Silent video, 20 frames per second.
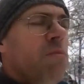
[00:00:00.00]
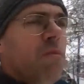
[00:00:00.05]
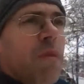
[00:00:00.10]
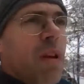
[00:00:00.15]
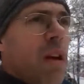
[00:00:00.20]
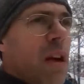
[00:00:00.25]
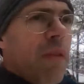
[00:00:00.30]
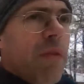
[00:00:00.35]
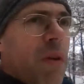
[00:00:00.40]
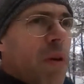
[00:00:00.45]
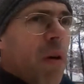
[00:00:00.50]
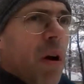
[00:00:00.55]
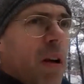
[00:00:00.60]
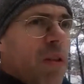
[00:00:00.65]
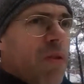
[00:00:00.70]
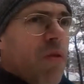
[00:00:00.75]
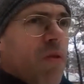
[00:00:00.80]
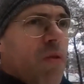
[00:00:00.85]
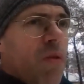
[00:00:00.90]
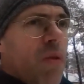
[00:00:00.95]
They have the
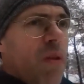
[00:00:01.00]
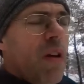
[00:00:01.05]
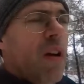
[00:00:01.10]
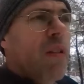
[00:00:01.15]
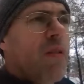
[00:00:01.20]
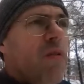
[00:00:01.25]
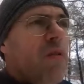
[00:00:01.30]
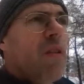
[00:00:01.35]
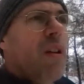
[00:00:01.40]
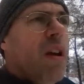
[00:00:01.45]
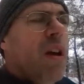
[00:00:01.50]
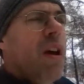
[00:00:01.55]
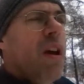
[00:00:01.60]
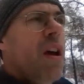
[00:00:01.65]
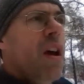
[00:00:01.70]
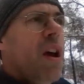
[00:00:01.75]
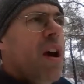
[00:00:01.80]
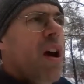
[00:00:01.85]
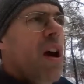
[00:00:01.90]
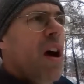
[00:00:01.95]
right to do that.
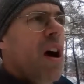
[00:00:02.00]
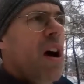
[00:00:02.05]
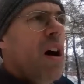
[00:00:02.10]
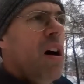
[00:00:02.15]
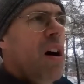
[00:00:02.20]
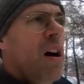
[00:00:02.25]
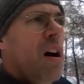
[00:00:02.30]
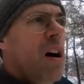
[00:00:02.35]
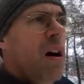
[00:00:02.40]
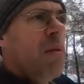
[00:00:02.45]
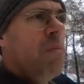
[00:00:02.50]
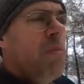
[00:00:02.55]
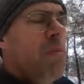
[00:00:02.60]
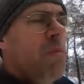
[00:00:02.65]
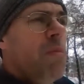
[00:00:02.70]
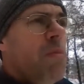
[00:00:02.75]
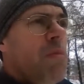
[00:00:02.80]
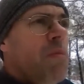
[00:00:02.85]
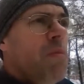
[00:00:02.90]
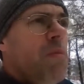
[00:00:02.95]

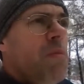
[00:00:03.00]
Um,